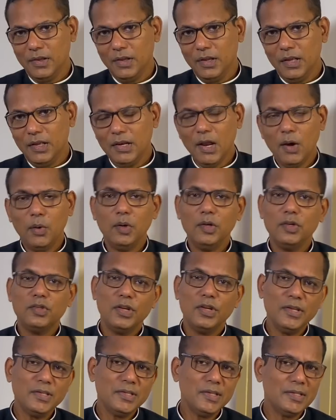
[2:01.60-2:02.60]
Now,
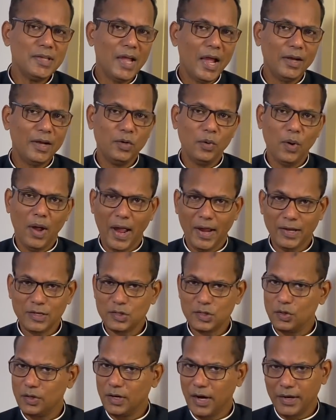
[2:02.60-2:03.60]
Jesus had no axe
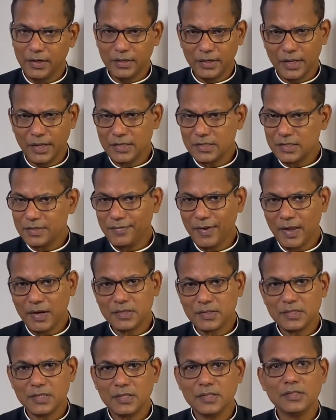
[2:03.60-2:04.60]
to grind against the
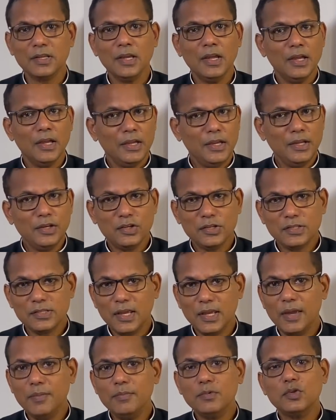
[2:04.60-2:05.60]
Pharisees. He just
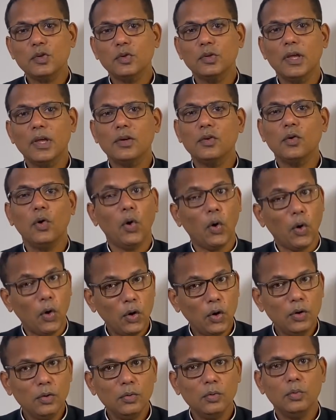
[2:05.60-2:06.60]
came so that
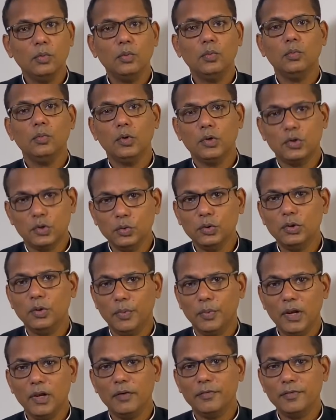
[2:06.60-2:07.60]
all would do the
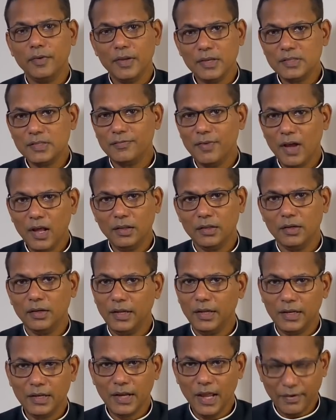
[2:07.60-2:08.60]
will of his Father
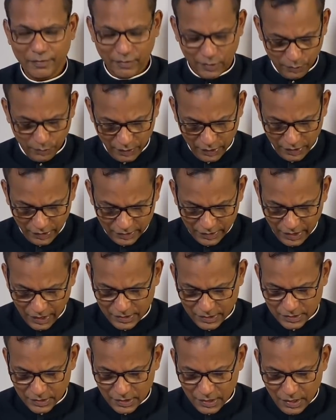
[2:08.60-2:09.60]
in heaven. We read
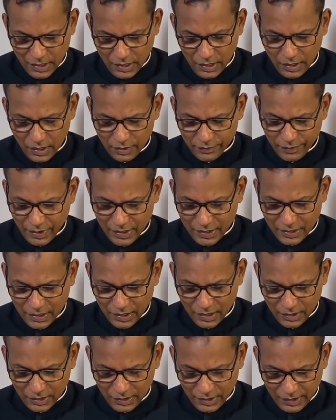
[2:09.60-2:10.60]
that uh, very
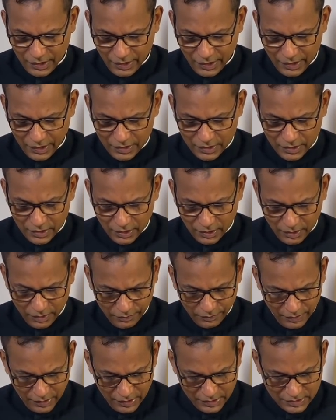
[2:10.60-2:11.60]
clearly in uh,
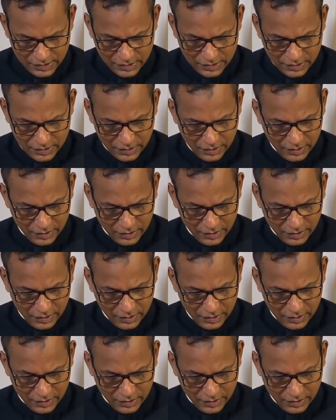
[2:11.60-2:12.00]
verse